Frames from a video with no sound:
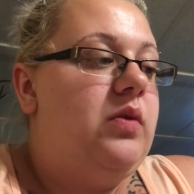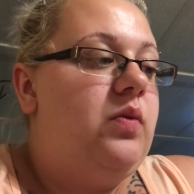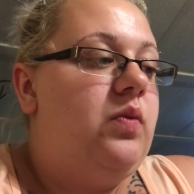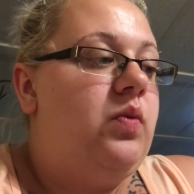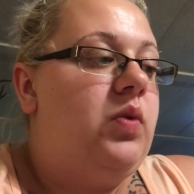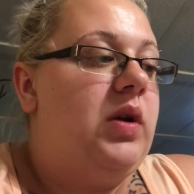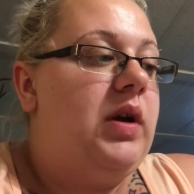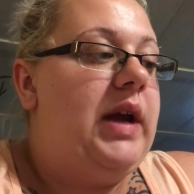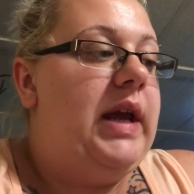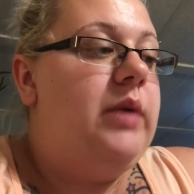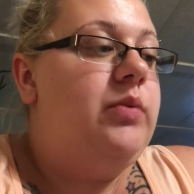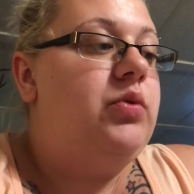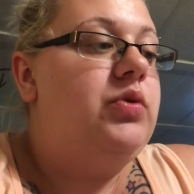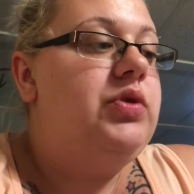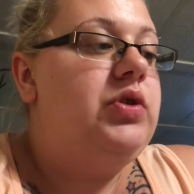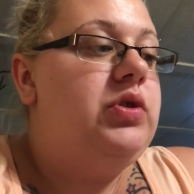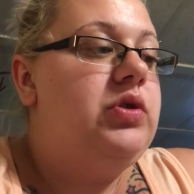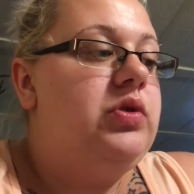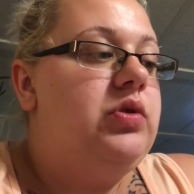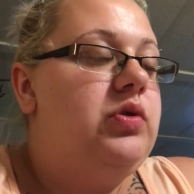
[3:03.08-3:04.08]
were able
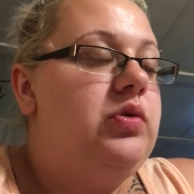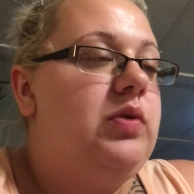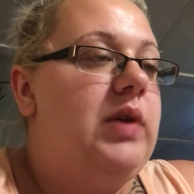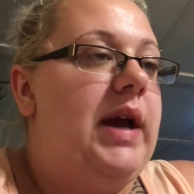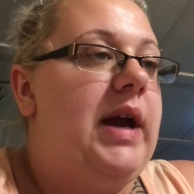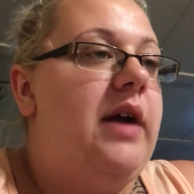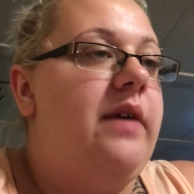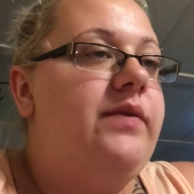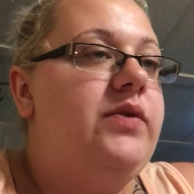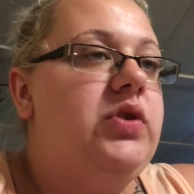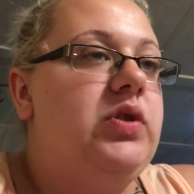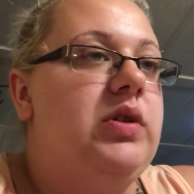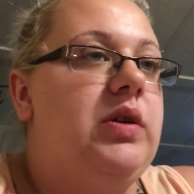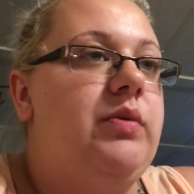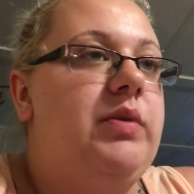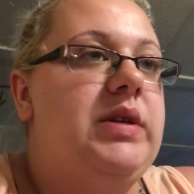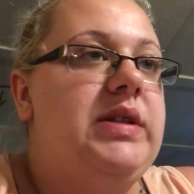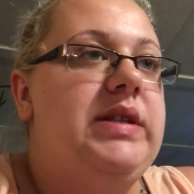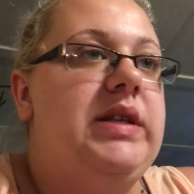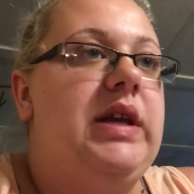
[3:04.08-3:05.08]
to, after
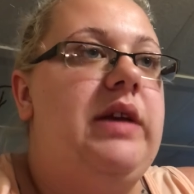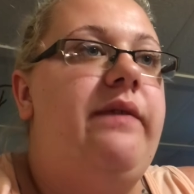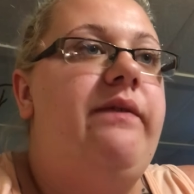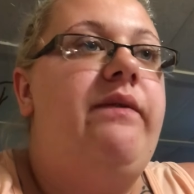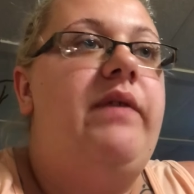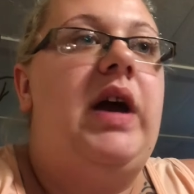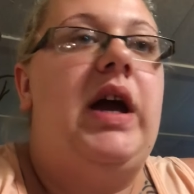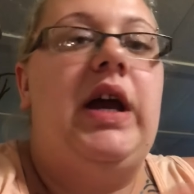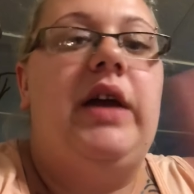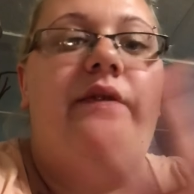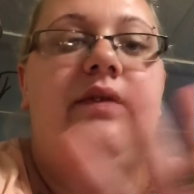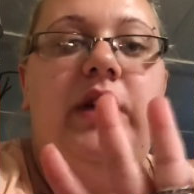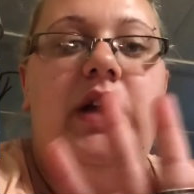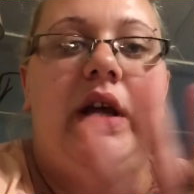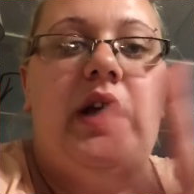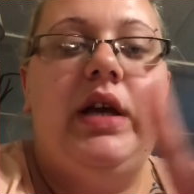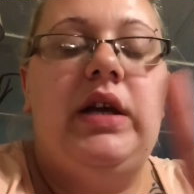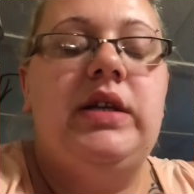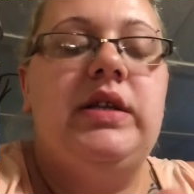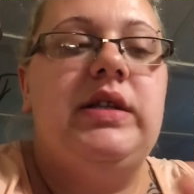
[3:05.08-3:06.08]
I want to say 5
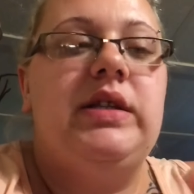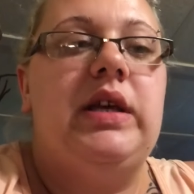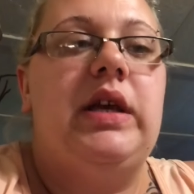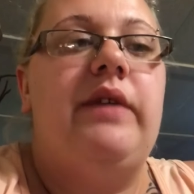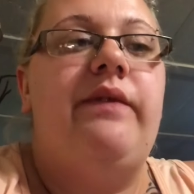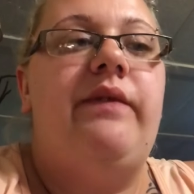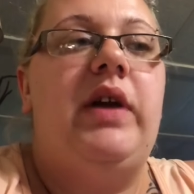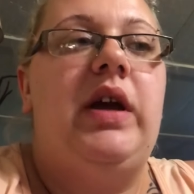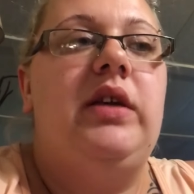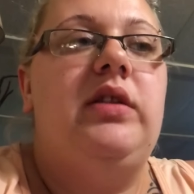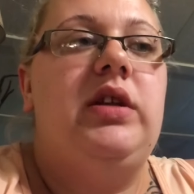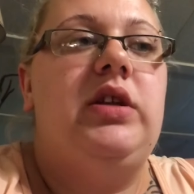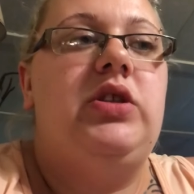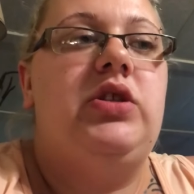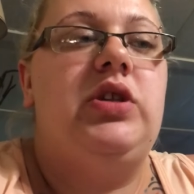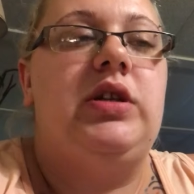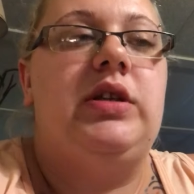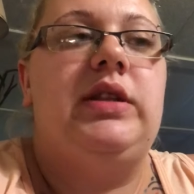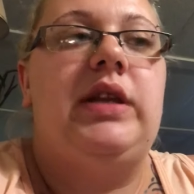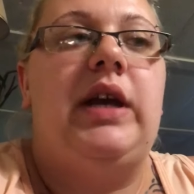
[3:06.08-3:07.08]
days, they finally
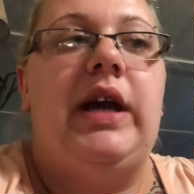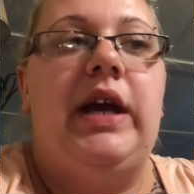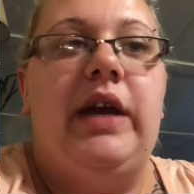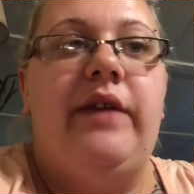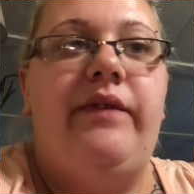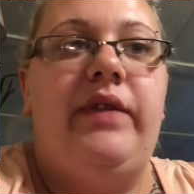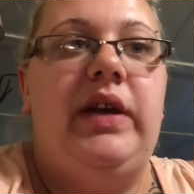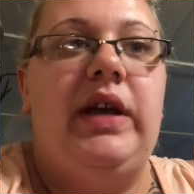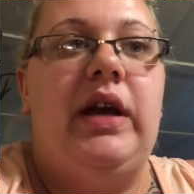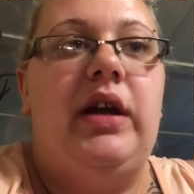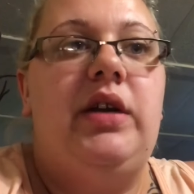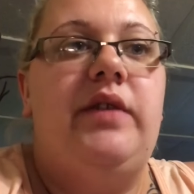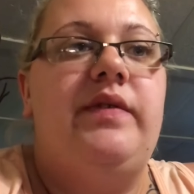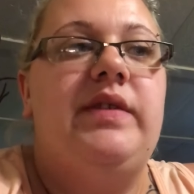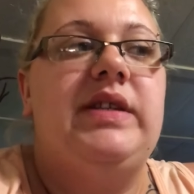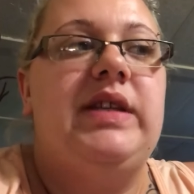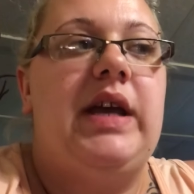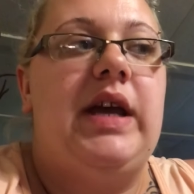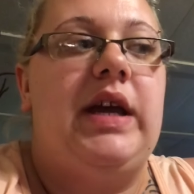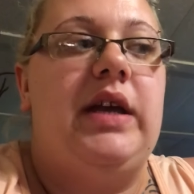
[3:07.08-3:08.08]
took the IV out of
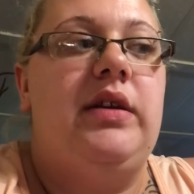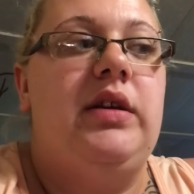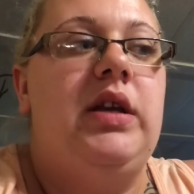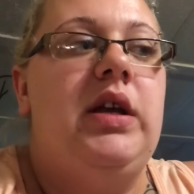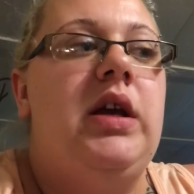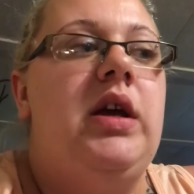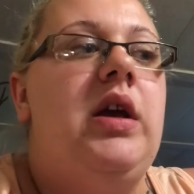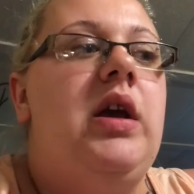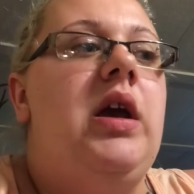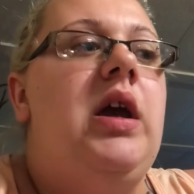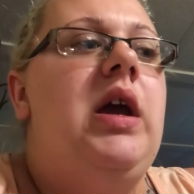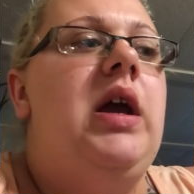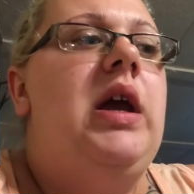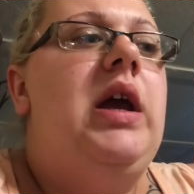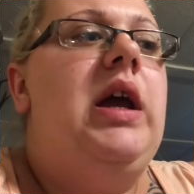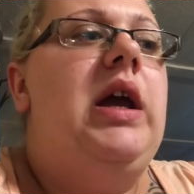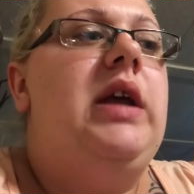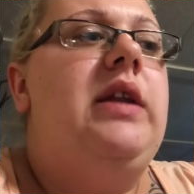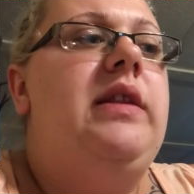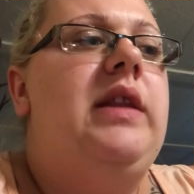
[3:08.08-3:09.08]
his head,
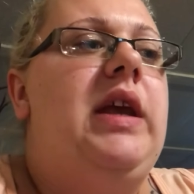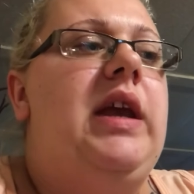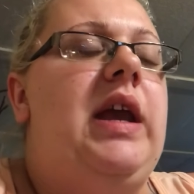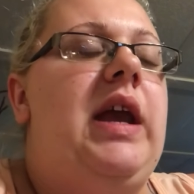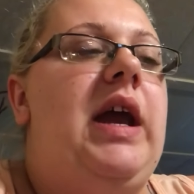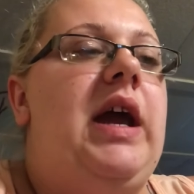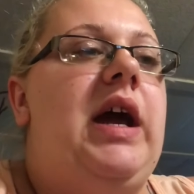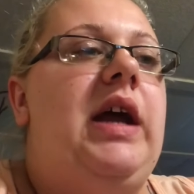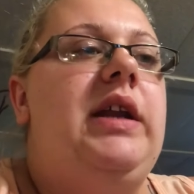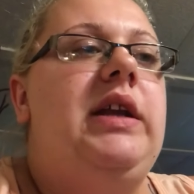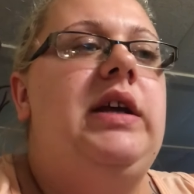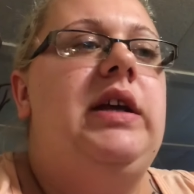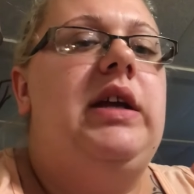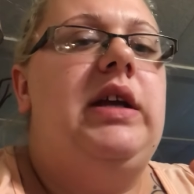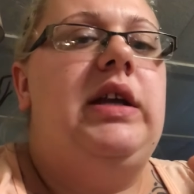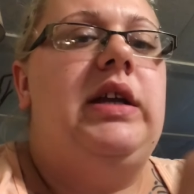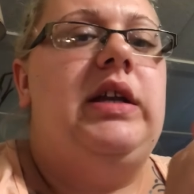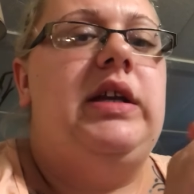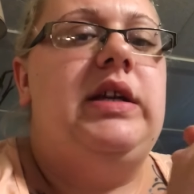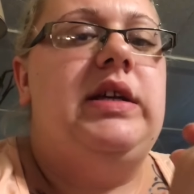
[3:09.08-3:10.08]
and they had it
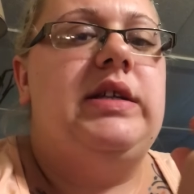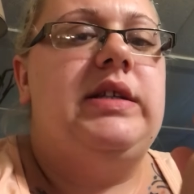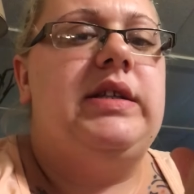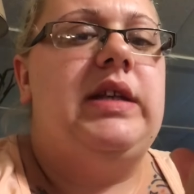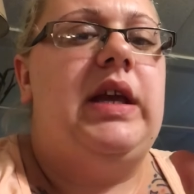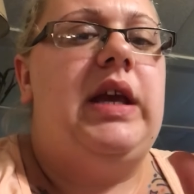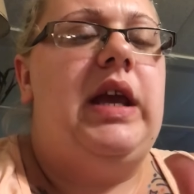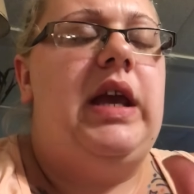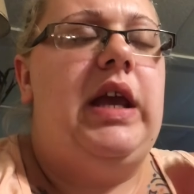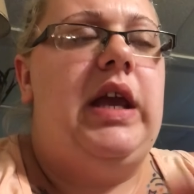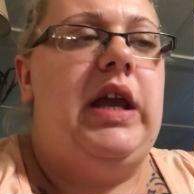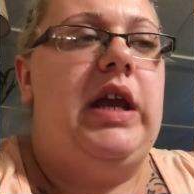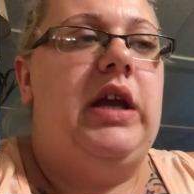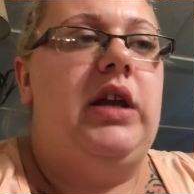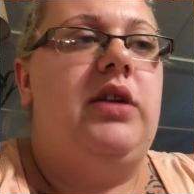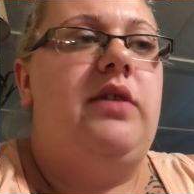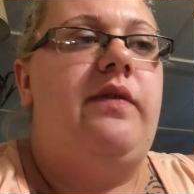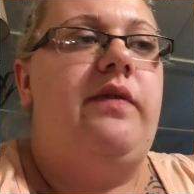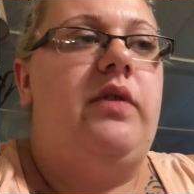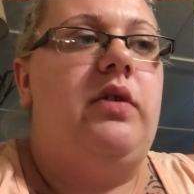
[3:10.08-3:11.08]
in his
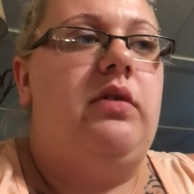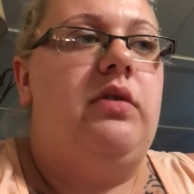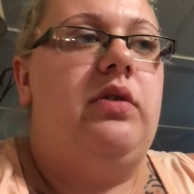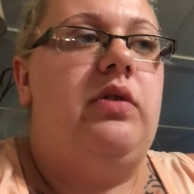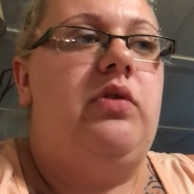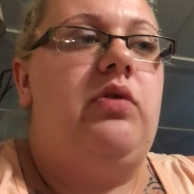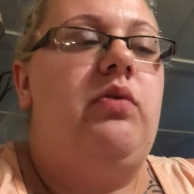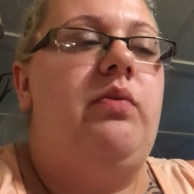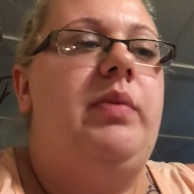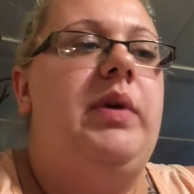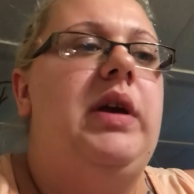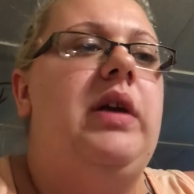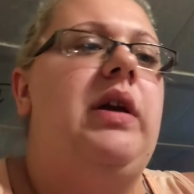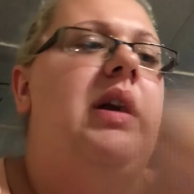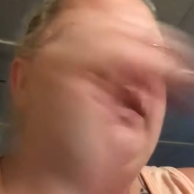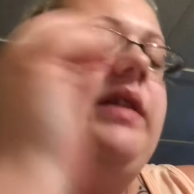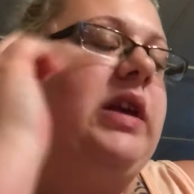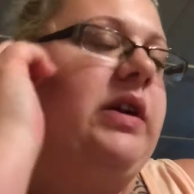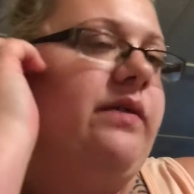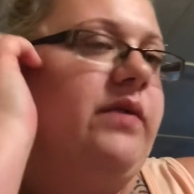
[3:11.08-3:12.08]
hand for a little bit,
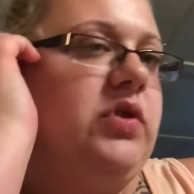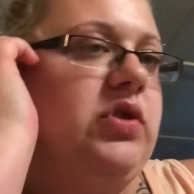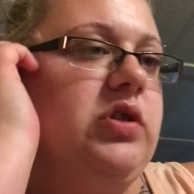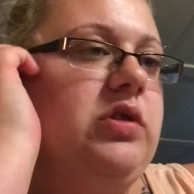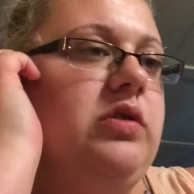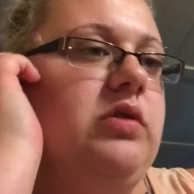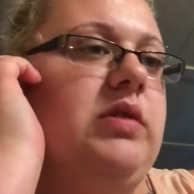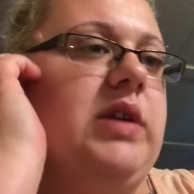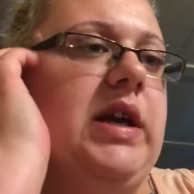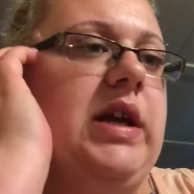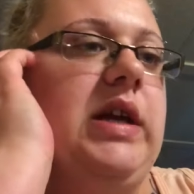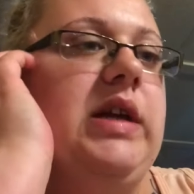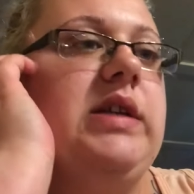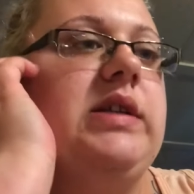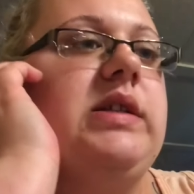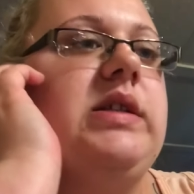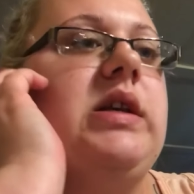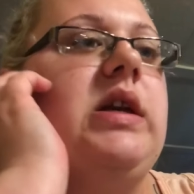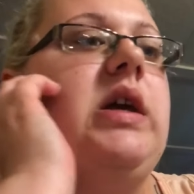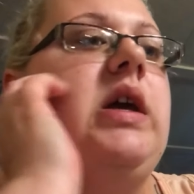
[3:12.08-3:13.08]
I think for 2
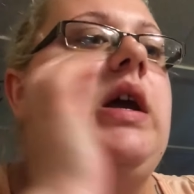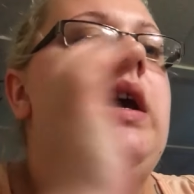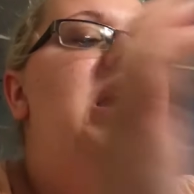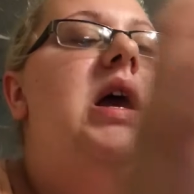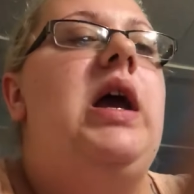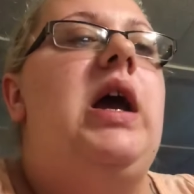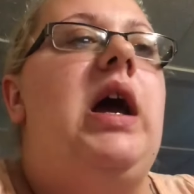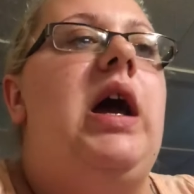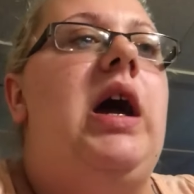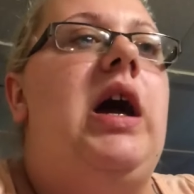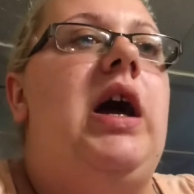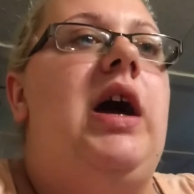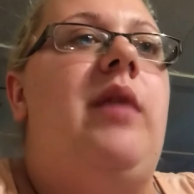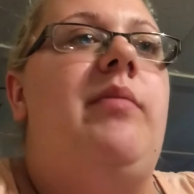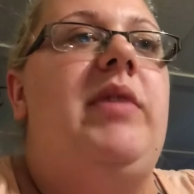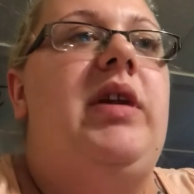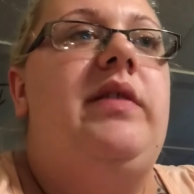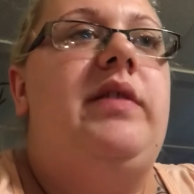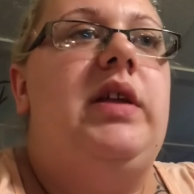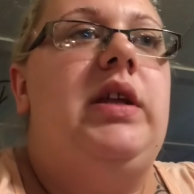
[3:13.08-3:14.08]
days,
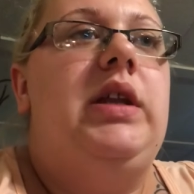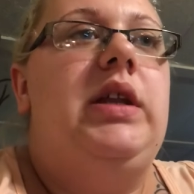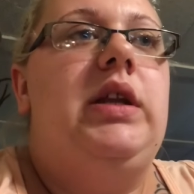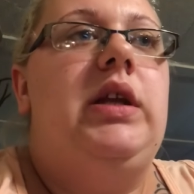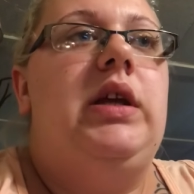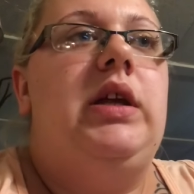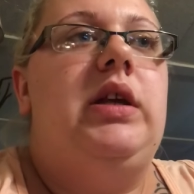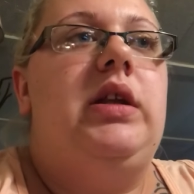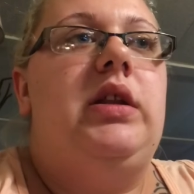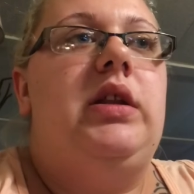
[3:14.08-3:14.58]
and then